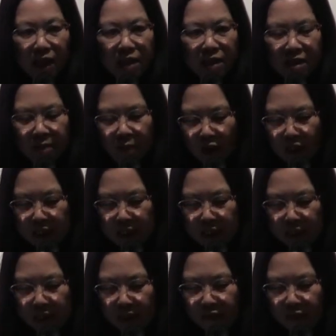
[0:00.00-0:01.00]
In the
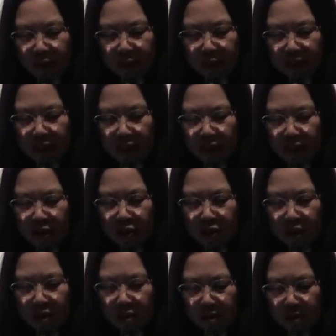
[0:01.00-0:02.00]
politics of
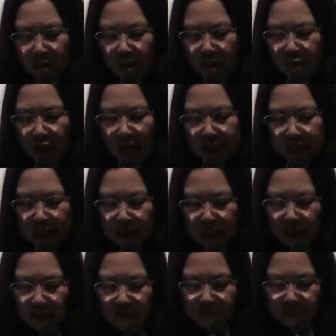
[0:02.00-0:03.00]
representation, the
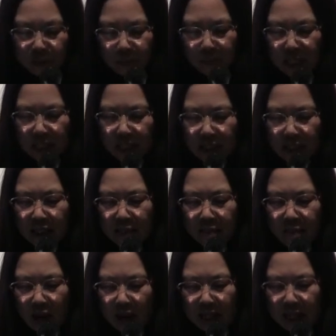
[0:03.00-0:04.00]
praxis of speaking
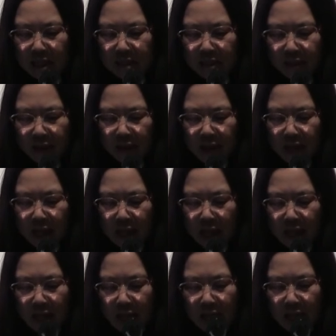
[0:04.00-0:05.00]
nearby,
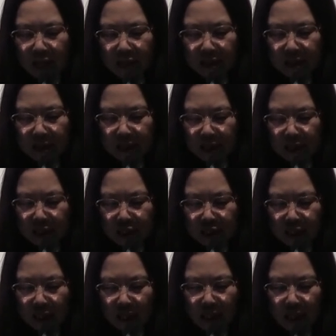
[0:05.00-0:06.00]
as
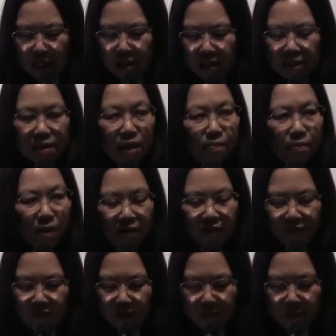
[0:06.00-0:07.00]
initialized in
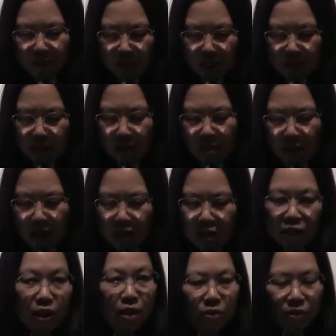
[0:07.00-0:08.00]
my film
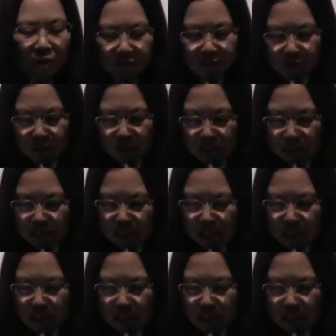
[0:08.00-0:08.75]
Reassemblage that you have just